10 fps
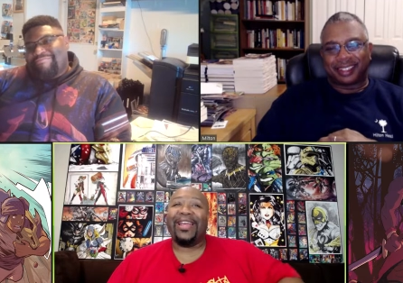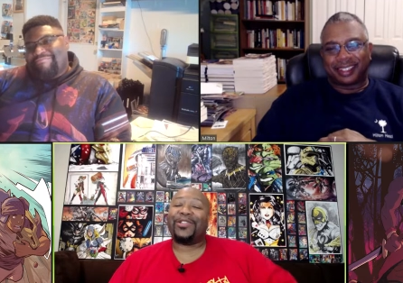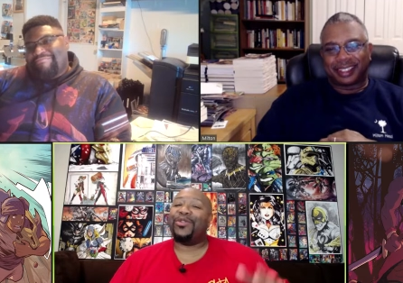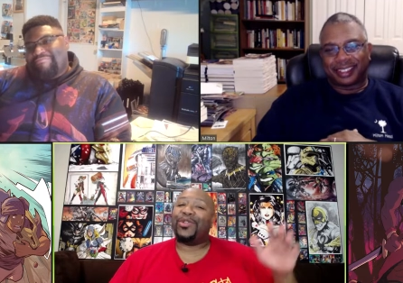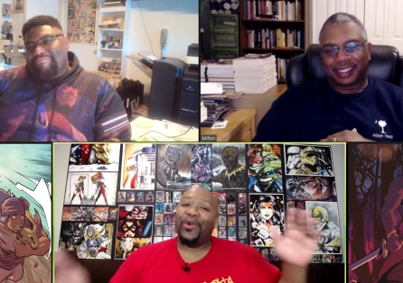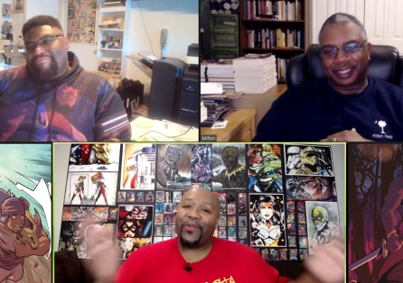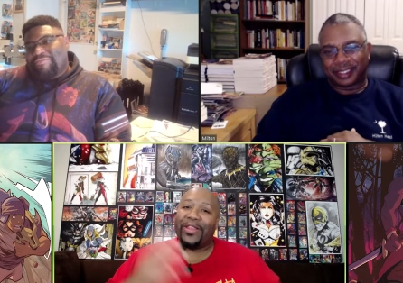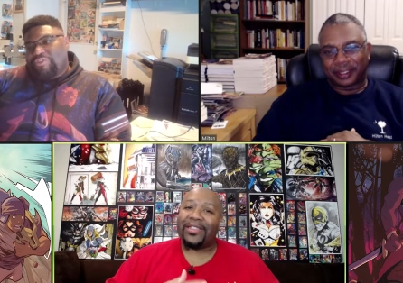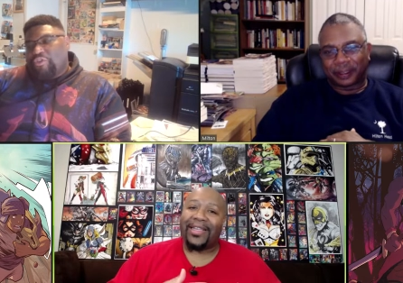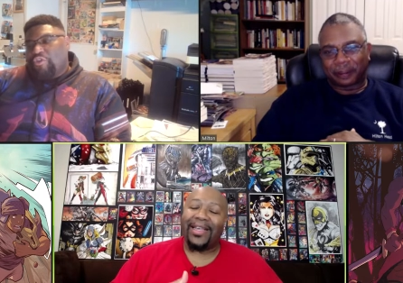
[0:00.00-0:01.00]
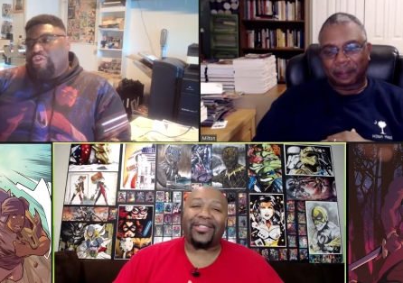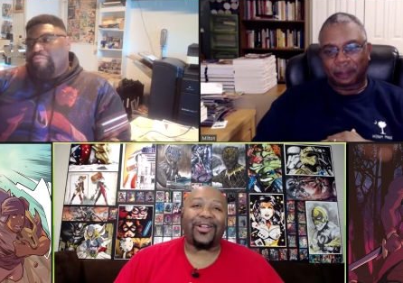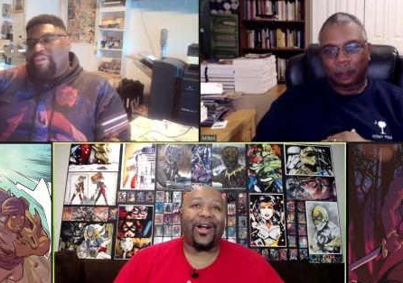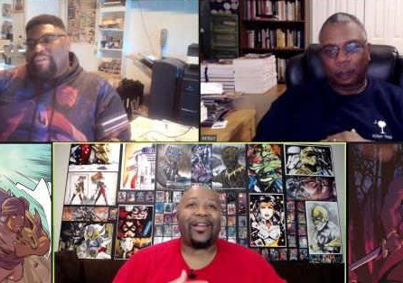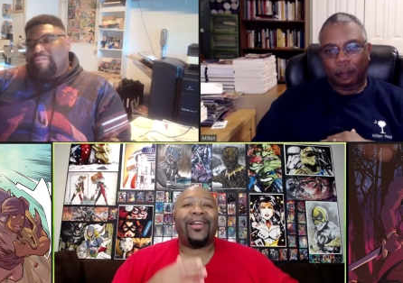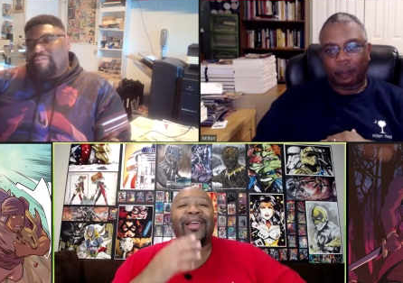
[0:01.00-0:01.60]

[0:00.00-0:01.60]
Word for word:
Speaker 1: issue two for this Kickstarter,